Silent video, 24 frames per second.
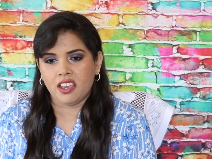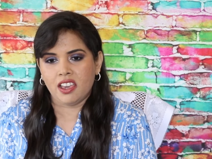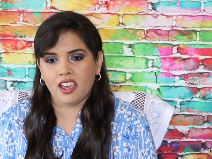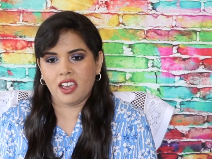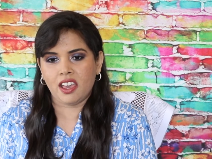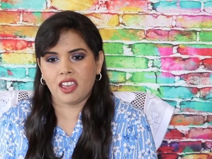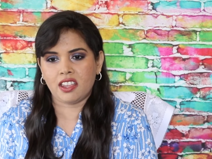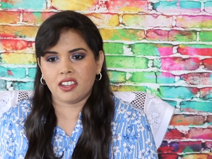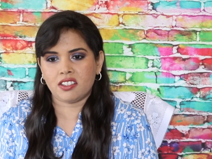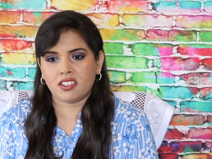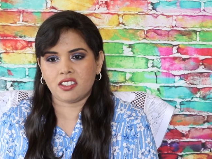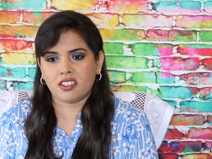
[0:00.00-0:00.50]

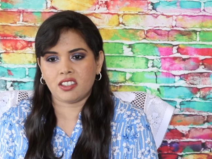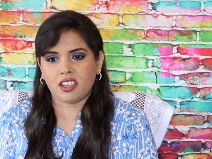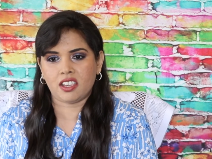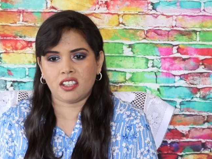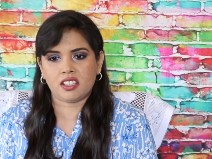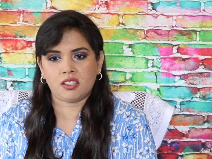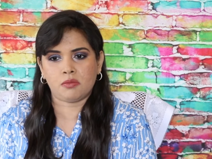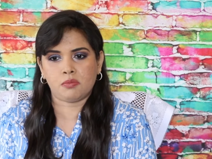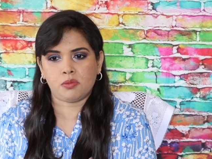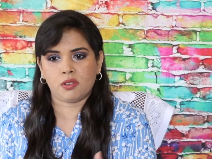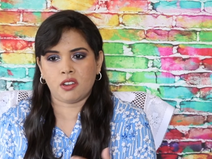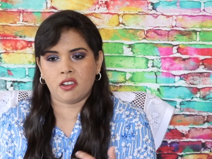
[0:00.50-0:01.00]
and they
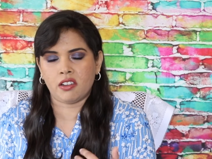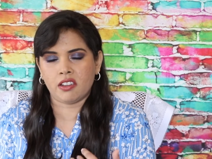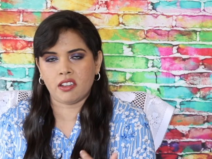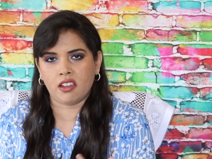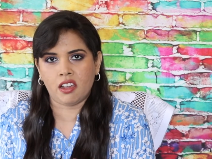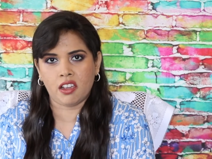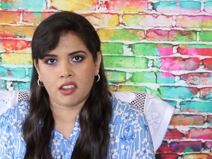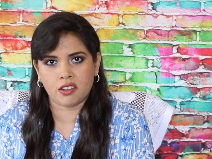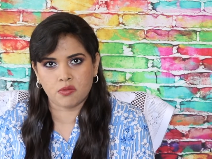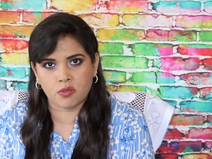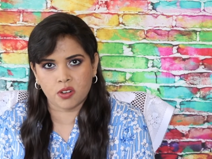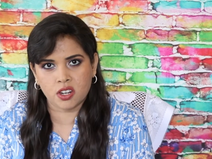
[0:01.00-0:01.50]
supply
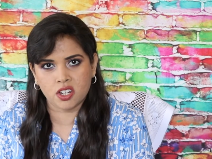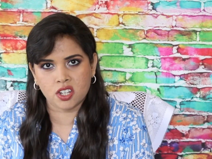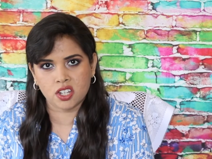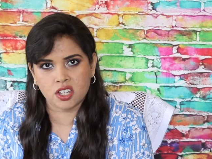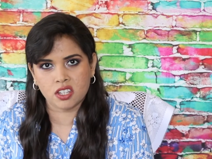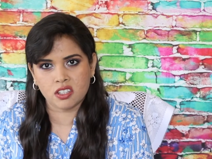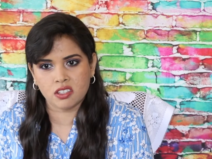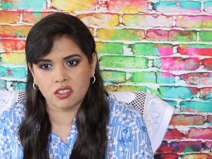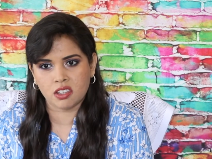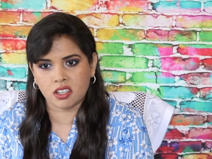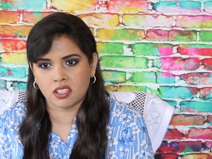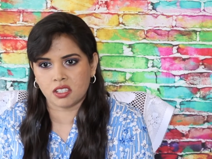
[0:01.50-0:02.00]

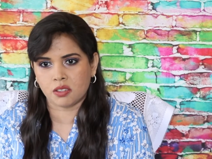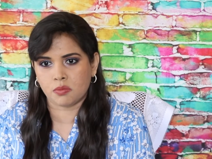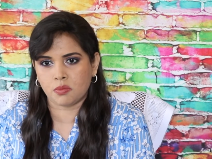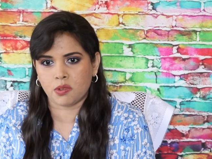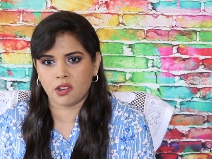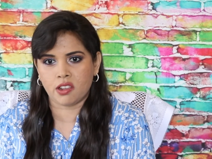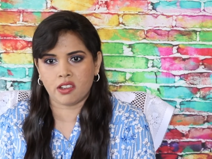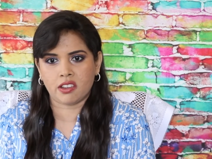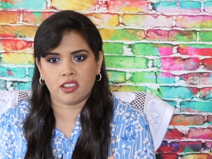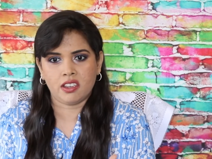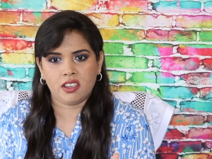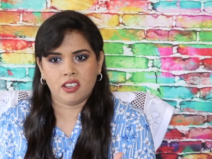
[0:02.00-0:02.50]
hydration, they
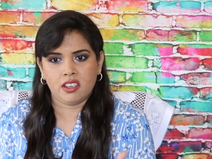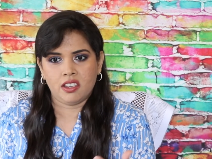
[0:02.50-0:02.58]
supply